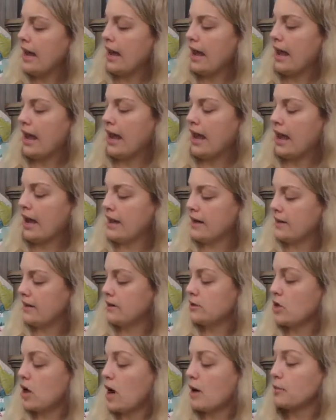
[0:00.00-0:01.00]

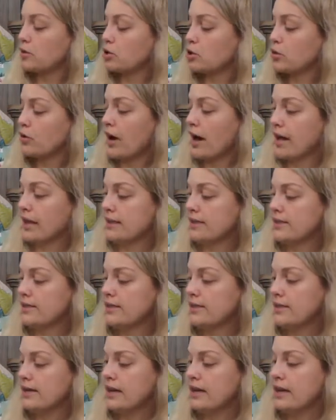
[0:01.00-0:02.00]
and top
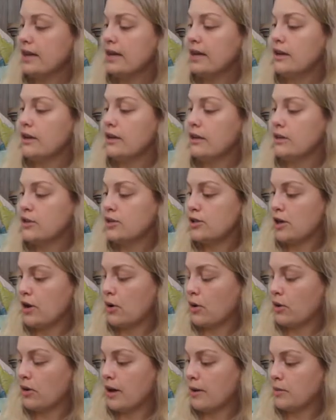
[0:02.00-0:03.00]
trends.
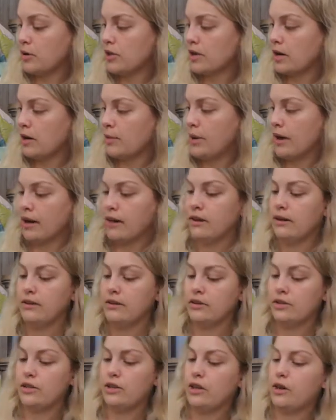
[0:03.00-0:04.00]
So I'm just gonna pick,
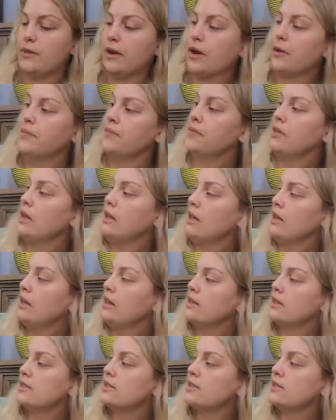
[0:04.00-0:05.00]
here we go.
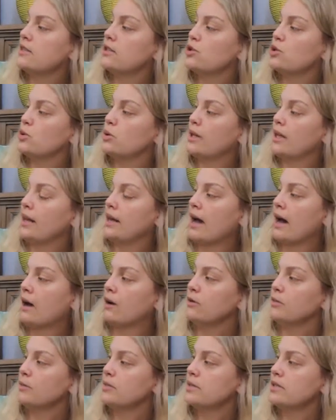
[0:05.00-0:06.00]
This is the Julian
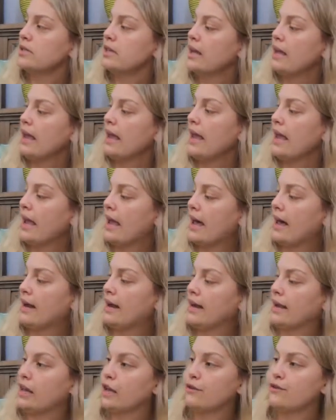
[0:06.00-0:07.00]
Alps and
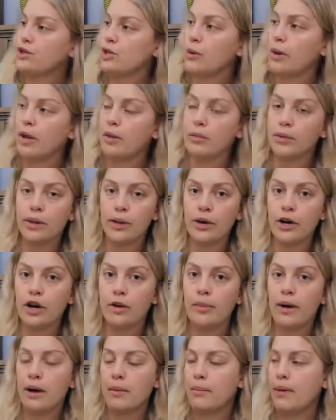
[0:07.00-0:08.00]
it gives you a
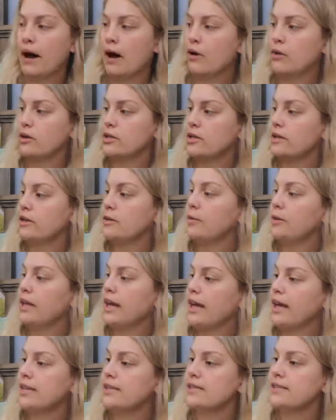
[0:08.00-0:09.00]
blurb about the
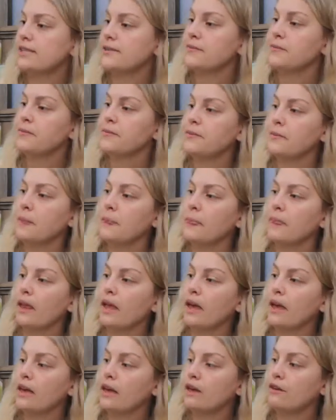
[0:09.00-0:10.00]
place.
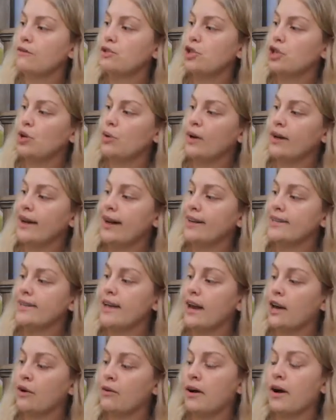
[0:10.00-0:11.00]
It gives you an
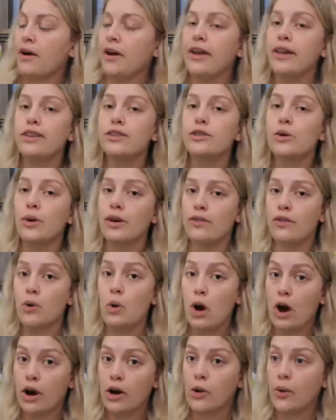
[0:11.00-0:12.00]
itinerary, so if you
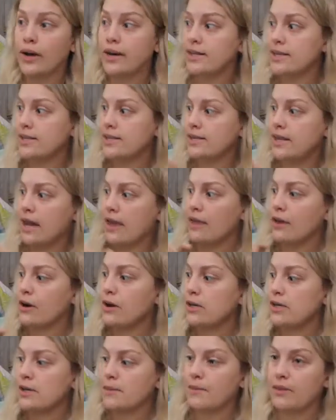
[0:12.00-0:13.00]
are going to stay
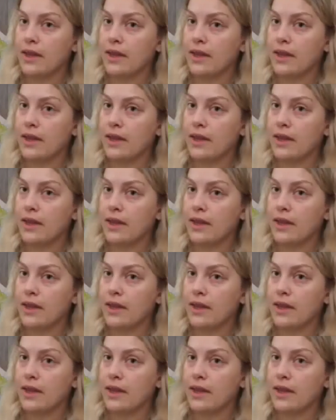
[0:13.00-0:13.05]
there, some